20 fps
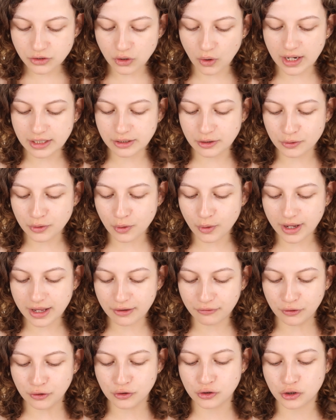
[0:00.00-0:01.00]
So I don't know
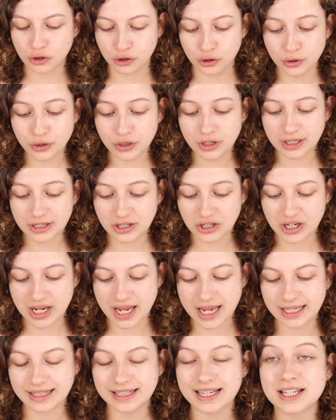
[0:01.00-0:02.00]
if you should
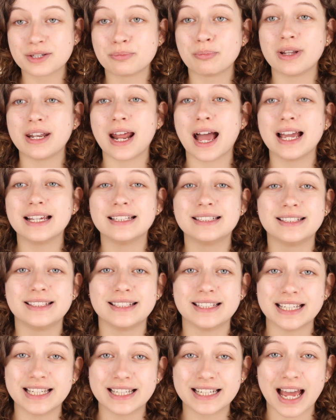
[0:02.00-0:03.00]
shake this, but I
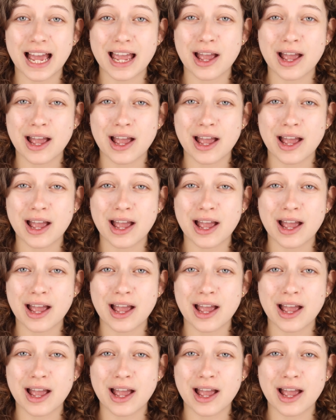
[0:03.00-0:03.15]
did.